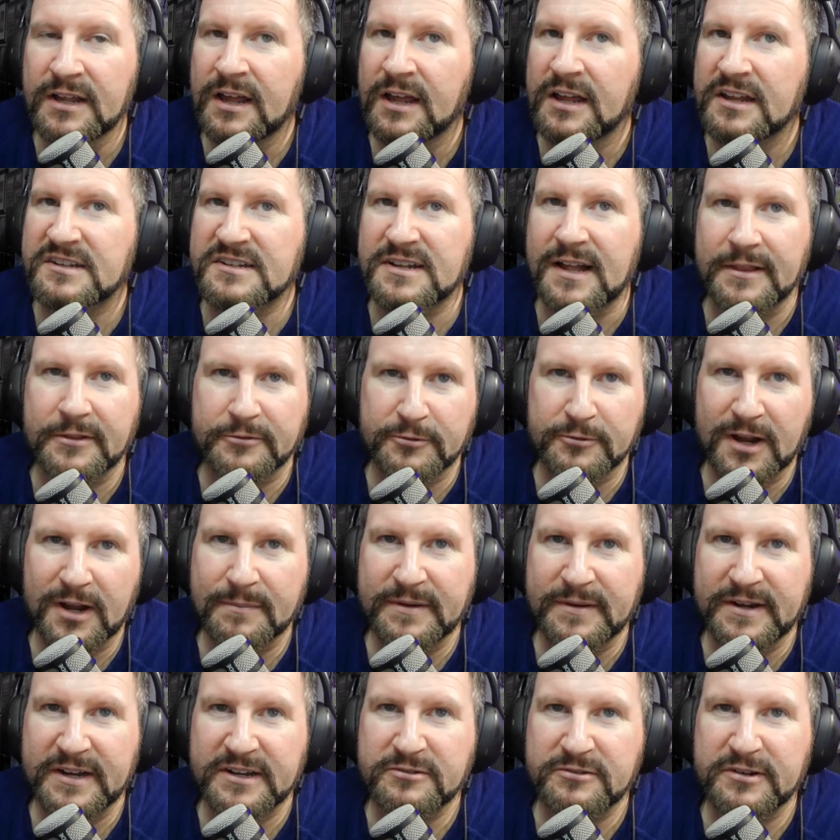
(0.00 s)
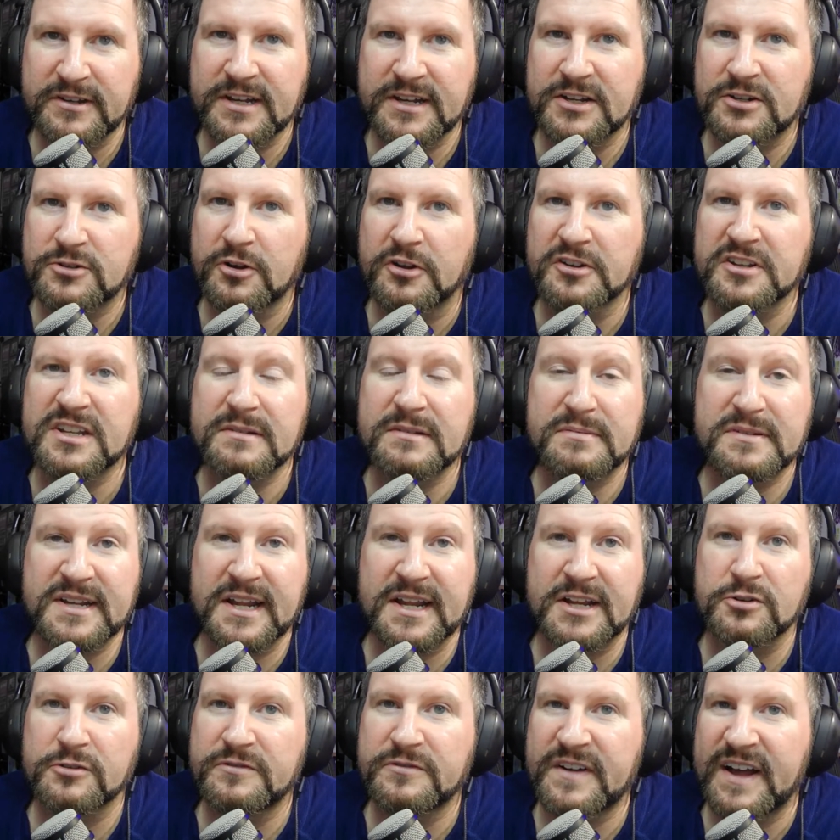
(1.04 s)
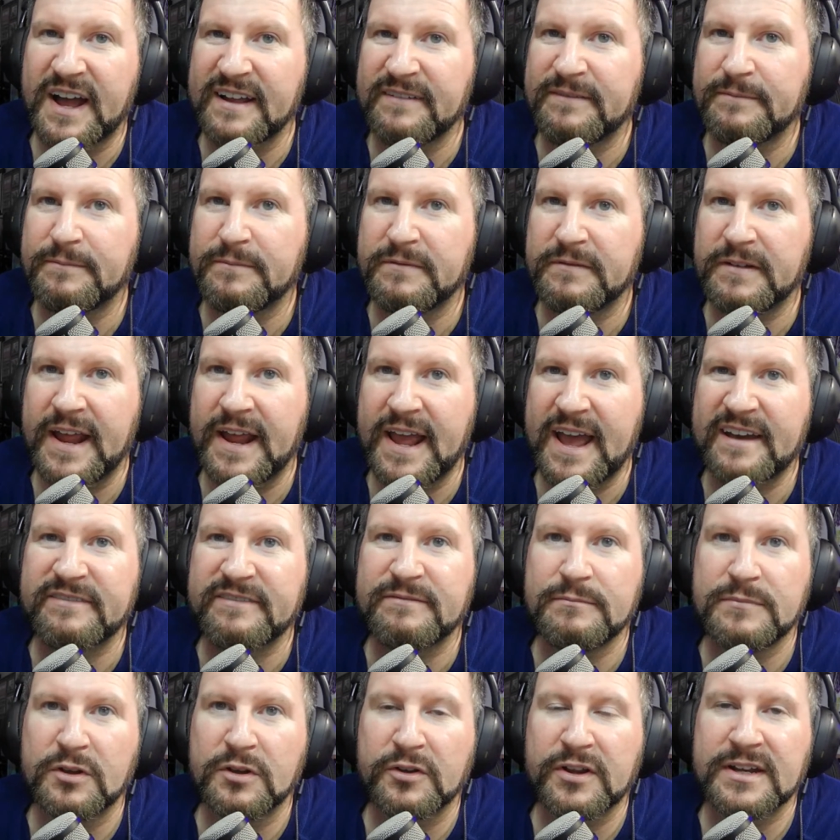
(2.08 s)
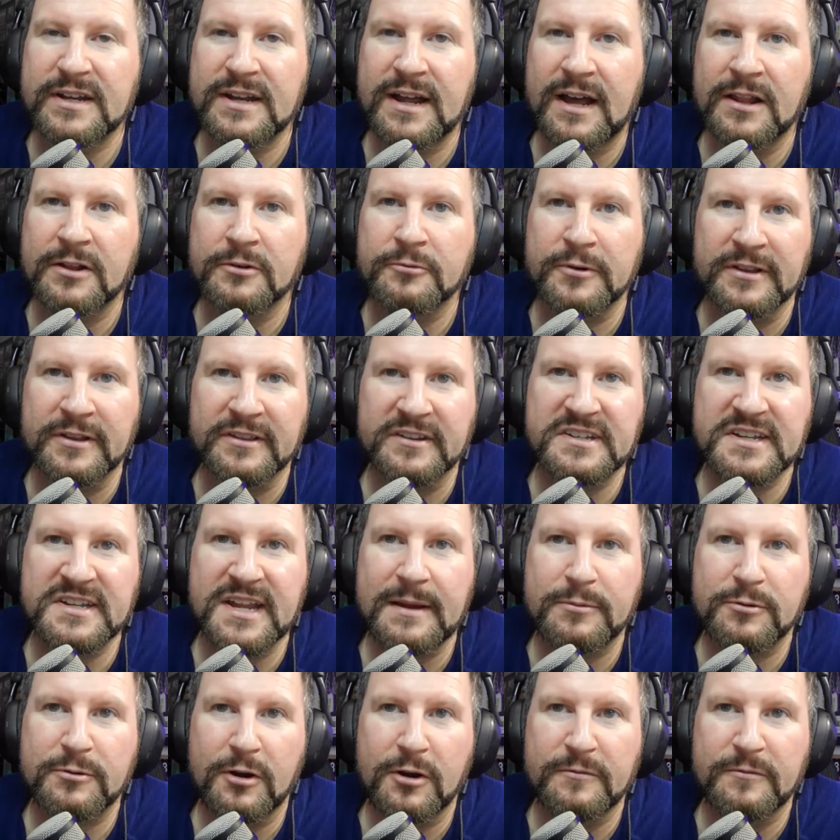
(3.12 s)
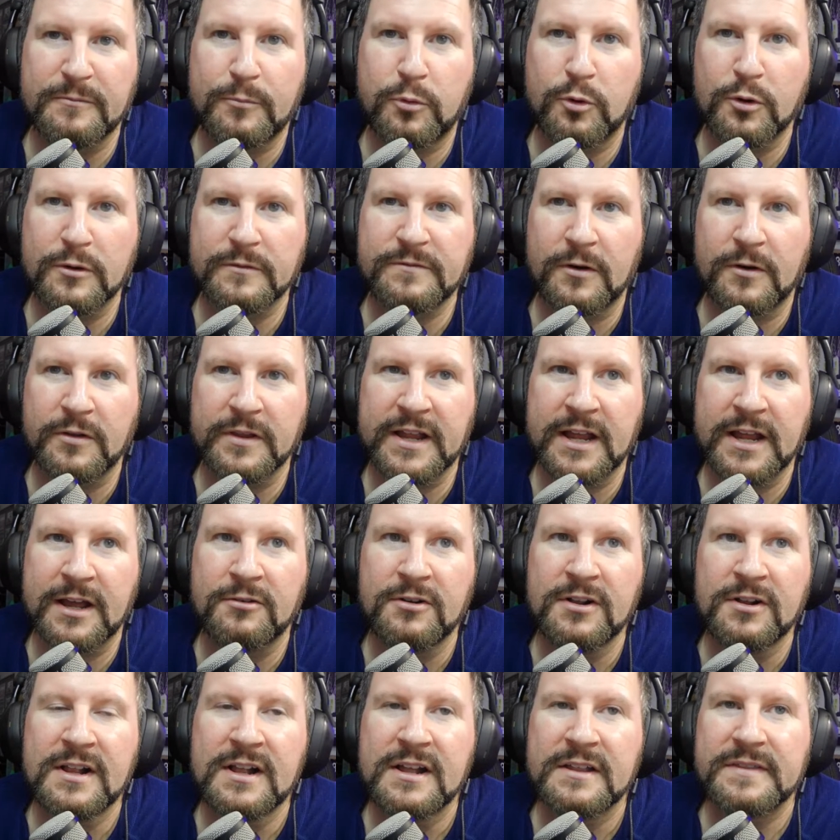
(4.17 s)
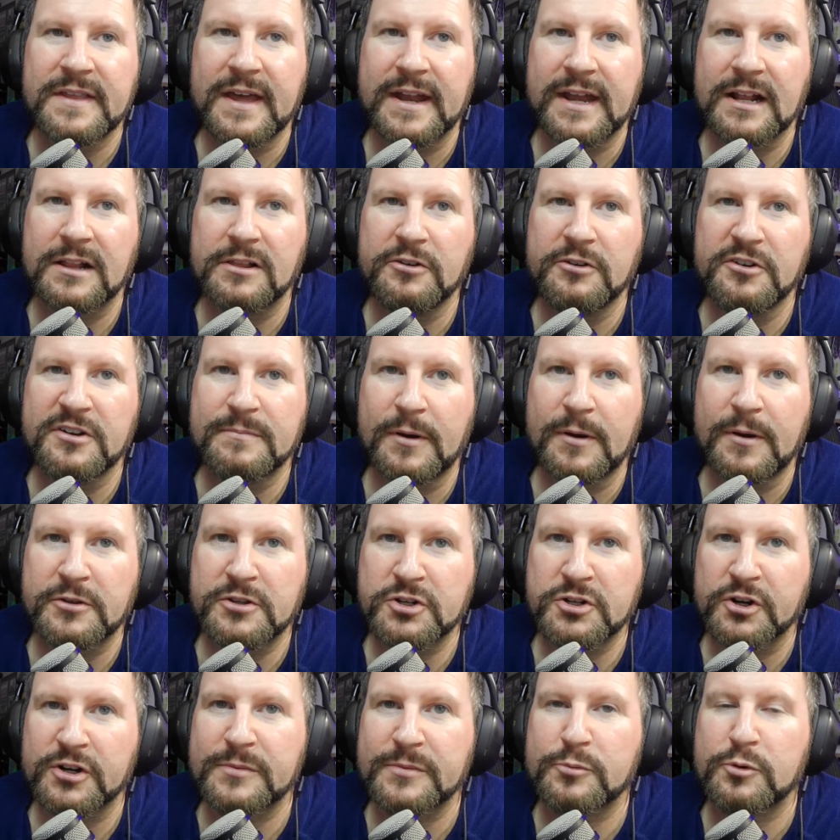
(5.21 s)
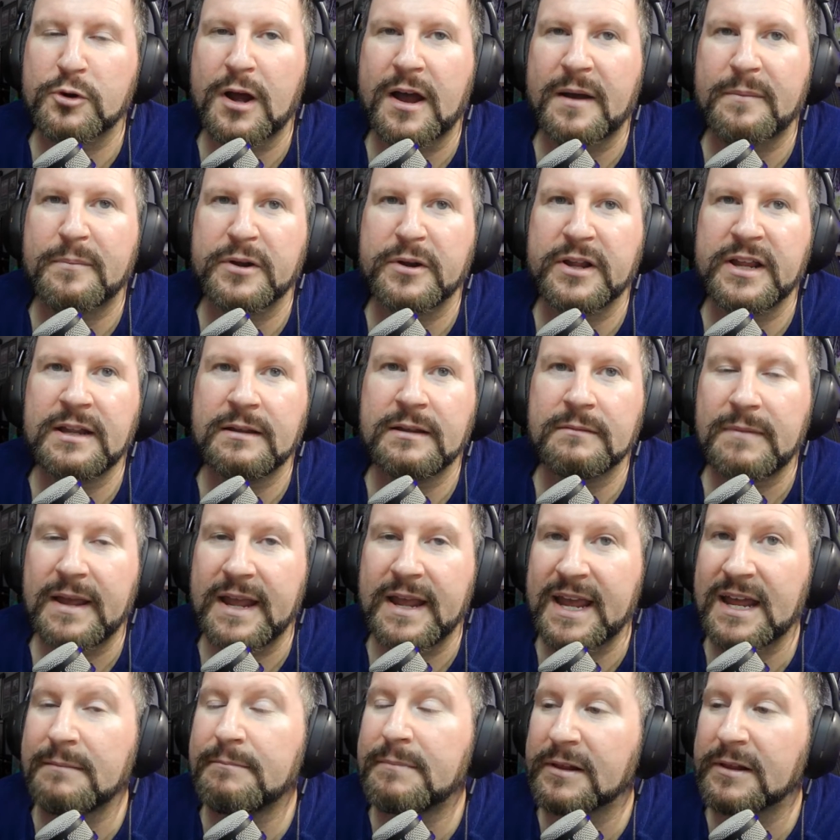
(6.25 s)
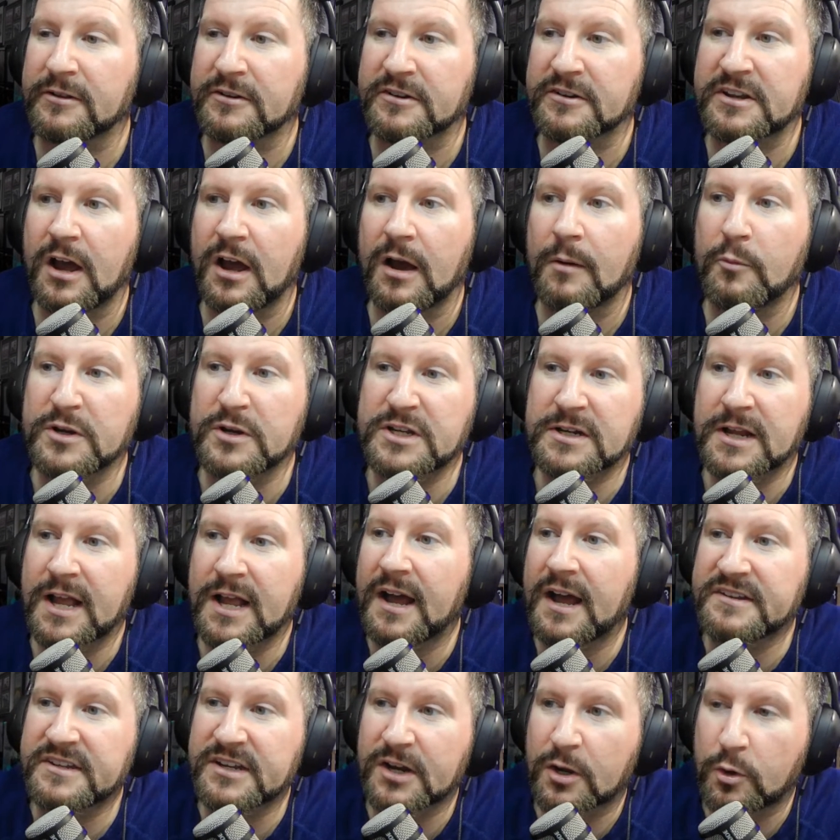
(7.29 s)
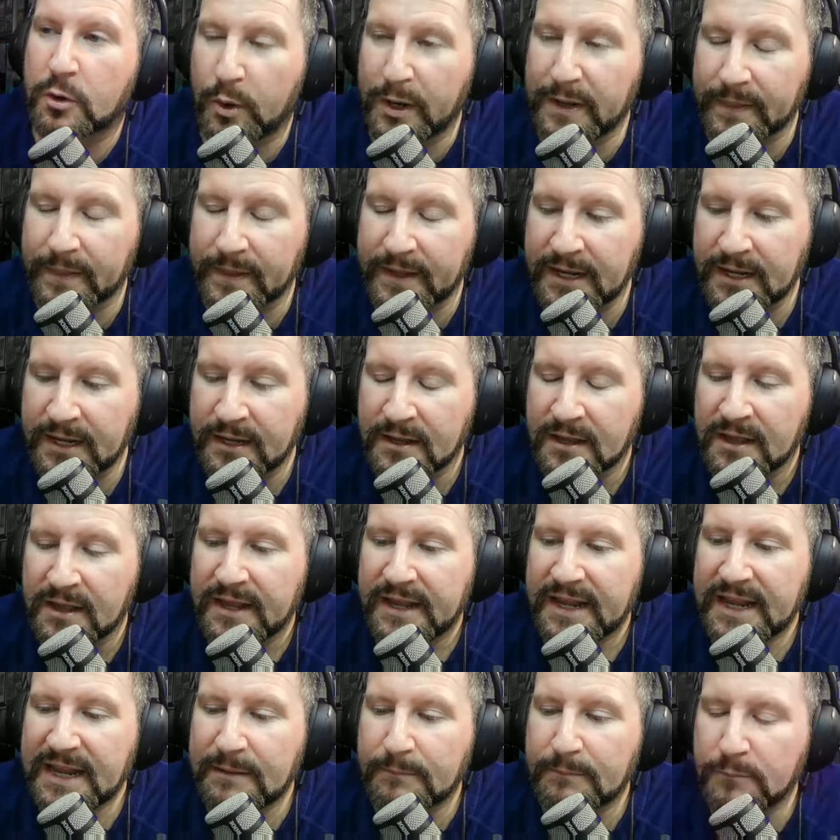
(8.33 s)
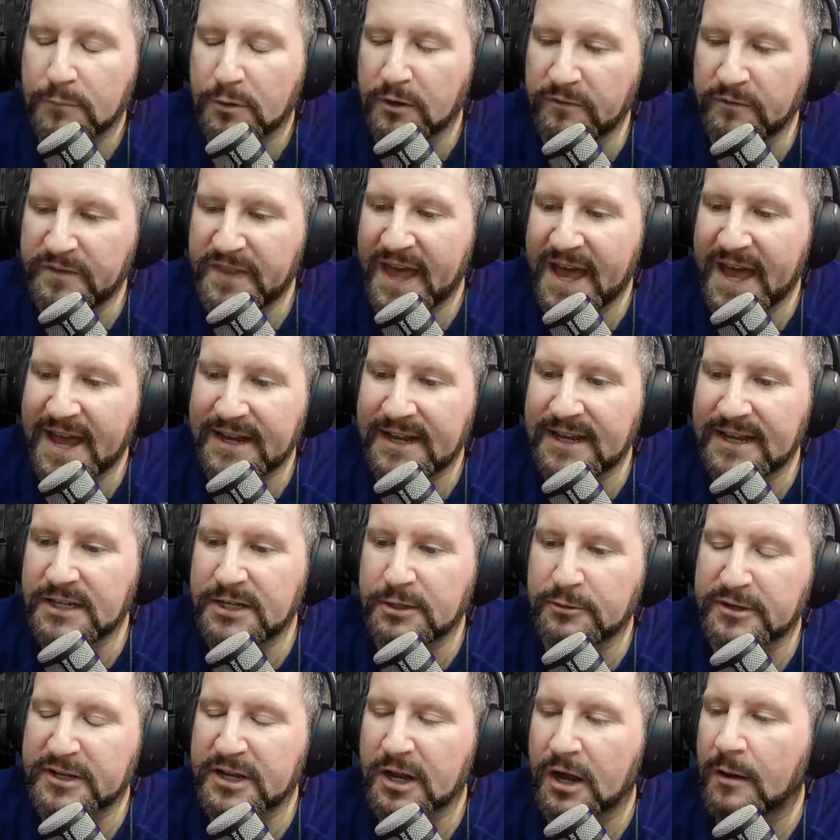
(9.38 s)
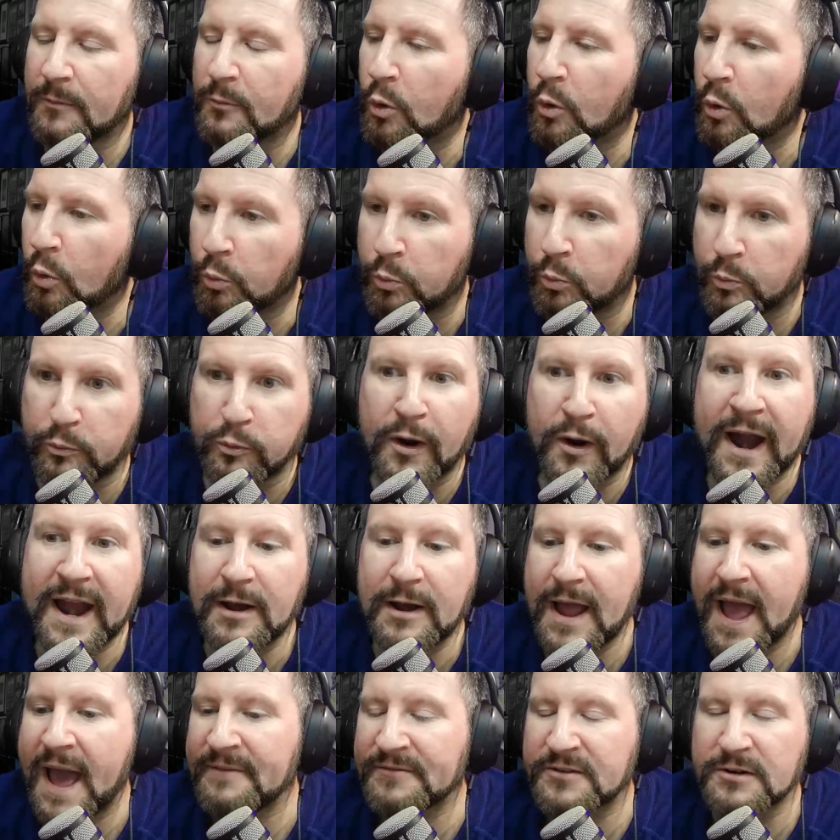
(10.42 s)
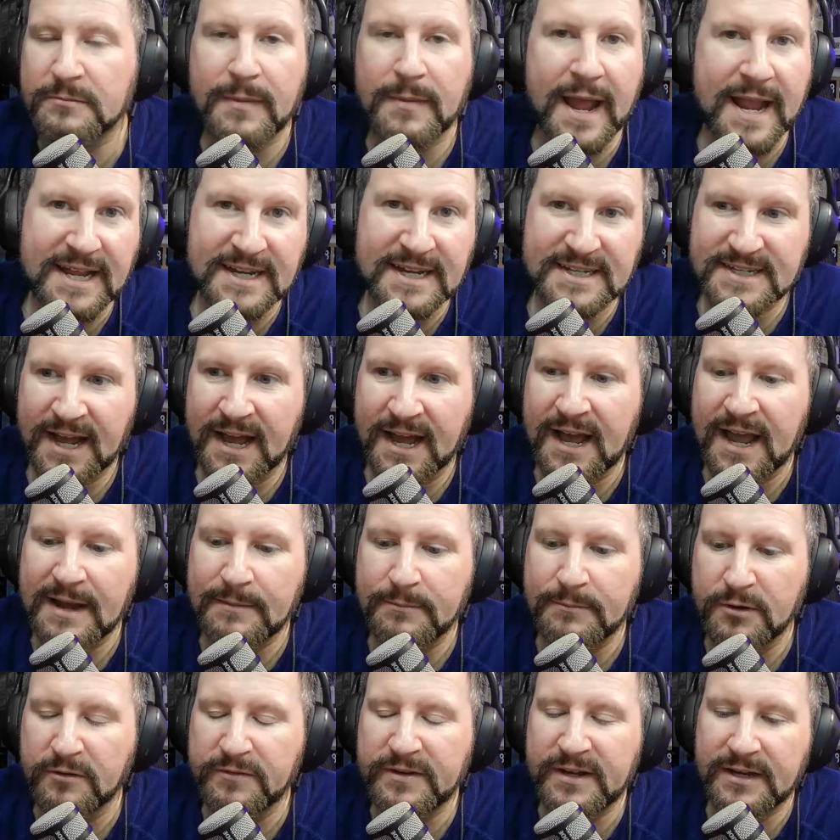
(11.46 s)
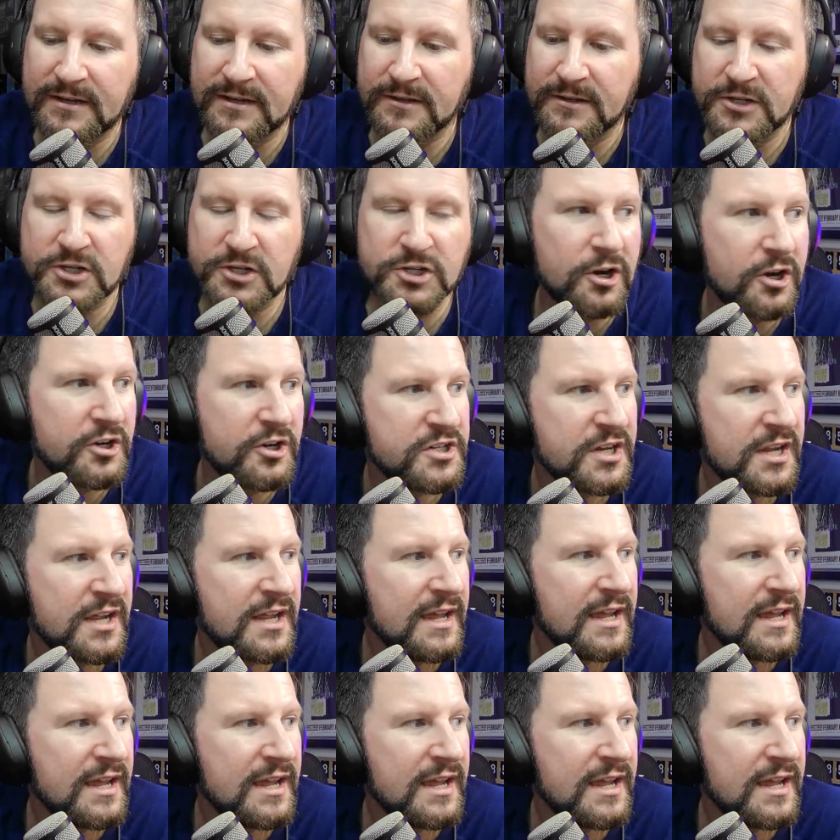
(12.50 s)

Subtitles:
Solid Rock Ministries controls a substantial $5.5 million real estate portfolio that includes both church property and Miller's home, which consequently, he moved that into his home right after Micah died, moved it into the church.